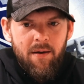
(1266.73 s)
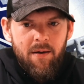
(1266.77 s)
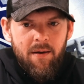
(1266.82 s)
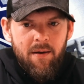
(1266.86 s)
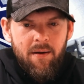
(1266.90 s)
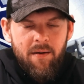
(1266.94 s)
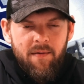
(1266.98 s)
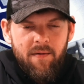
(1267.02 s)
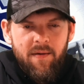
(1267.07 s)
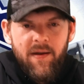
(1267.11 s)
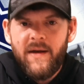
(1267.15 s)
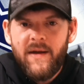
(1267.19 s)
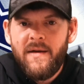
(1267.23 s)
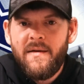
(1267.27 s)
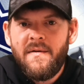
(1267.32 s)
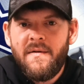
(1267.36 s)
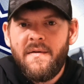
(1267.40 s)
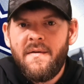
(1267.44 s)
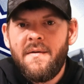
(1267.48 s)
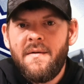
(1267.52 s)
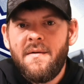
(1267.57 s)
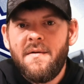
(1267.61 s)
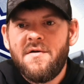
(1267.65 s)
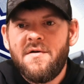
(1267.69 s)

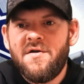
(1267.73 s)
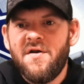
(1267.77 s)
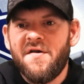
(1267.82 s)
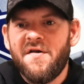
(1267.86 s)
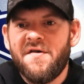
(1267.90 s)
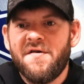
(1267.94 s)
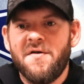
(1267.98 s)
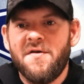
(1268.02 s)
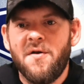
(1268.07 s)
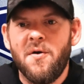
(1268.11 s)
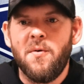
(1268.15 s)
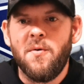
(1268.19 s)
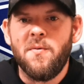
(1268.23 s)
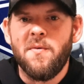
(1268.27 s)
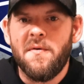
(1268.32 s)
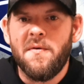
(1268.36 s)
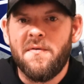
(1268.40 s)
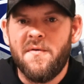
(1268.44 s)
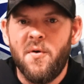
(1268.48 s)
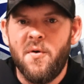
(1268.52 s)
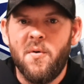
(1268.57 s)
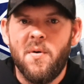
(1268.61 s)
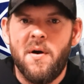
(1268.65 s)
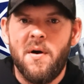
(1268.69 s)
didn't just do the
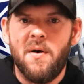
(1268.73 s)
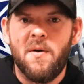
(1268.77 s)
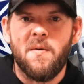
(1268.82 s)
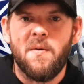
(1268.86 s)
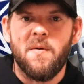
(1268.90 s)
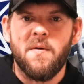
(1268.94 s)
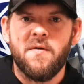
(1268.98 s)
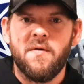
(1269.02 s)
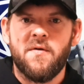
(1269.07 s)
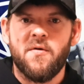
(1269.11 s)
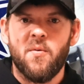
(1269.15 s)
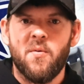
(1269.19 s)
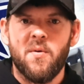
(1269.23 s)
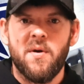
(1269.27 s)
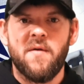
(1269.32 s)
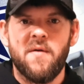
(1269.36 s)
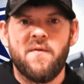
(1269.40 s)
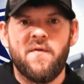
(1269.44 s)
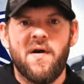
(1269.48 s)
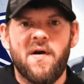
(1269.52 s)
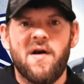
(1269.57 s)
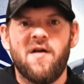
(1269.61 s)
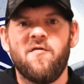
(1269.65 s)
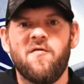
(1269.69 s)

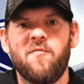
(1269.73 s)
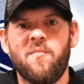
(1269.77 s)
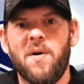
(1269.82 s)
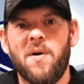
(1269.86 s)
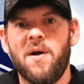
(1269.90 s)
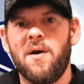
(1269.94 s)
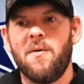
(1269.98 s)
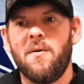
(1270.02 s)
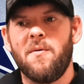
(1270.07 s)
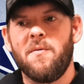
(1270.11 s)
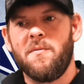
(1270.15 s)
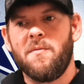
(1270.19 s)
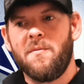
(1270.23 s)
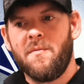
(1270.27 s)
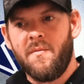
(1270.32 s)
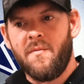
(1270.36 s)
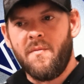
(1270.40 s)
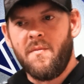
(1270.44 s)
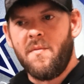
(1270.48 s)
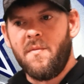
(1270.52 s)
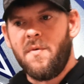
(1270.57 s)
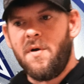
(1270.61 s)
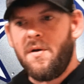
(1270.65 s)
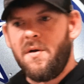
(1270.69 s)
225 pound,
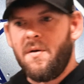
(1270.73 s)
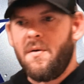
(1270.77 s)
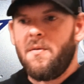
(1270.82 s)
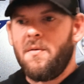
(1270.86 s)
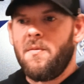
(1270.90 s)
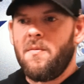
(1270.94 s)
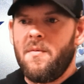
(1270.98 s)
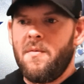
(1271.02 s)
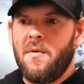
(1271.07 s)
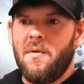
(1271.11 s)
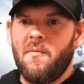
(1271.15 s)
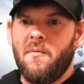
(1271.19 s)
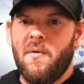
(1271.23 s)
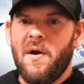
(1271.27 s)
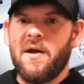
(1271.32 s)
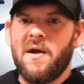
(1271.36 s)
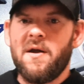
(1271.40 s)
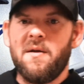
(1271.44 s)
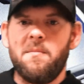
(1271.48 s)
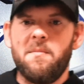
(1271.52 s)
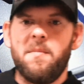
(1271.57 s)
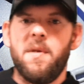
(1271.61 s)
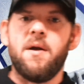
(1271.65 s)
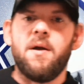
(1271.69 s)
you know,
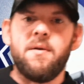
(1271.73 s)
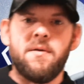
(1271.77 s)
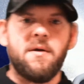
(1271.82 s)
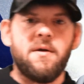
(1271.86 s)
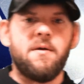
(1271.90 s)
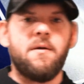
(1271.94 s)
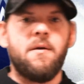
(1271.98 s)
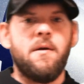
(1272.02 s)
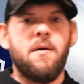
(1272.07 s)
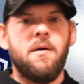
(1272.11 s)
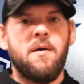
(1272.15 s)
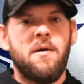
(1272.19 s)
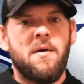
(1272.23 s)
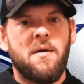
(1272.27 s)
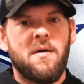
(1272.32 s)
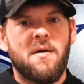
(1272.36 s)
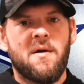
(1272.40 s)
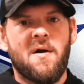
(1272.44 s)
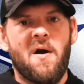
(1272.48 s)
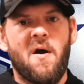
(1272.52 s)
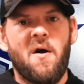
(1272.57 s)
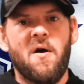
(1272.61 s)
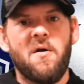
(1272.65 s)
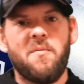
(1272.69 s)
recommended
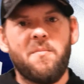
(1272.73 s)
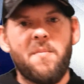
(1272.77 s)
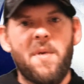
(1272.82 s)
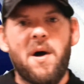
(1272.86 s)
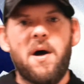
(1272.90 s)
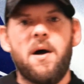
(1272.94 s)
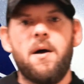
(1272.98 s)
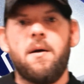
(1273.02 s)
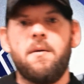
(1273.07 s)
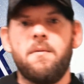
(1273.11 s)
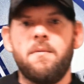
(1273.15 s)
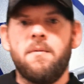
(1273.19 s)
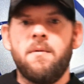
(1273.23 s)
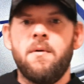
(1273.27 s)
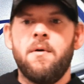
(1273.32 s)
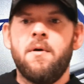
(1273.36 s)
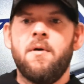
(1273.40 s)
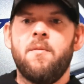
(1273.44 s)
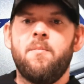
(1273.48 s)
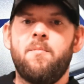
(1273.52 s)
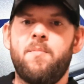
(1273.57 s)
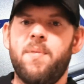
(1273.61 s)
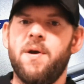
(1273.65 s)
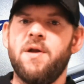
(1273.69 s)
combine
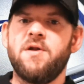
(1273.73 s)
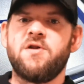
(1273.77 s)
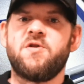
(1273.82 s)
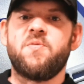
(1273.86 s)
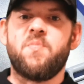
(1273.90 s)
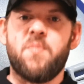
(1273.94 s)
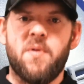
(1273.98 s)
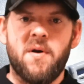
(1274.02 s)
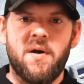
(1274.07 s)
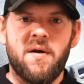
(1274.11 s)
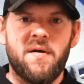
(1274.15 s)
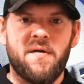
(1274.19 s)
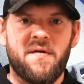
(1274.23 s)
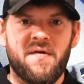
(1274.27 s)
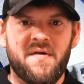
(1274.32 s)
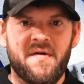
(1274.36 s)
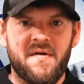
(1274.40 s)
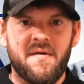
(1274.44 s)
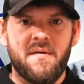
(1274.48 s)
bench press.